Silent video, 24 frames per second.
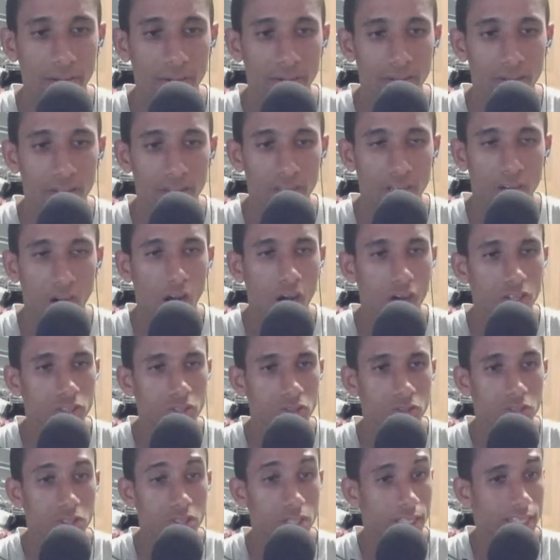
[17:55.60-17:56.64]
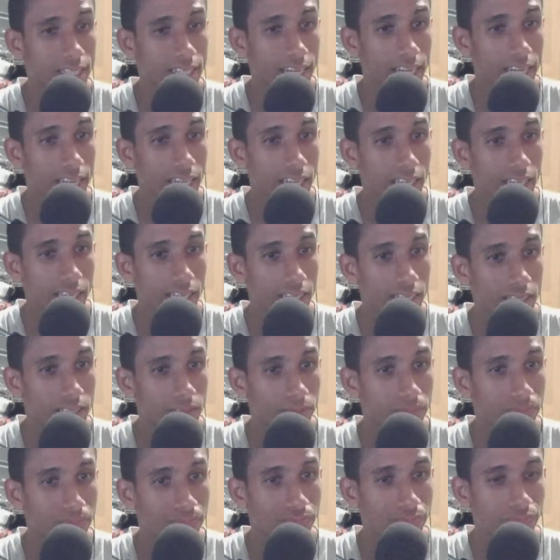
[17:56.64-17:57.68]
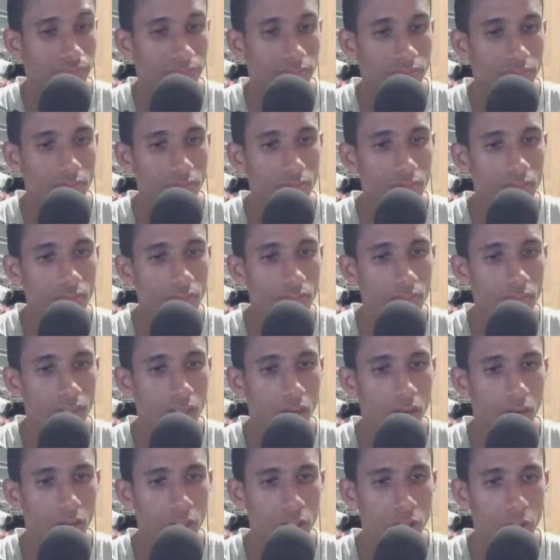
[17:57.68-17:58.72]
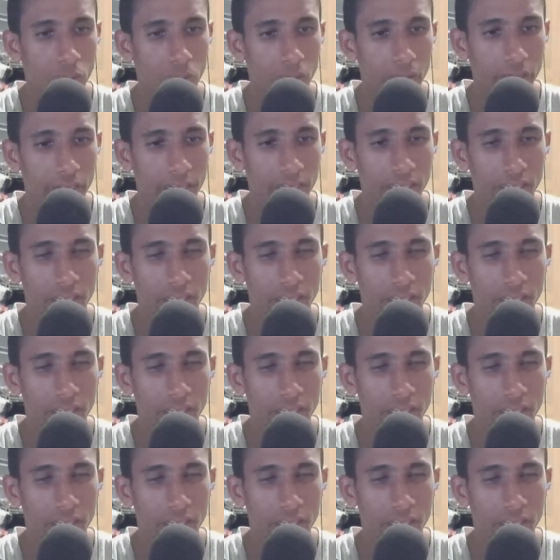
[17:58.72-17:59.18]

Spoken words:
consoles today are doing,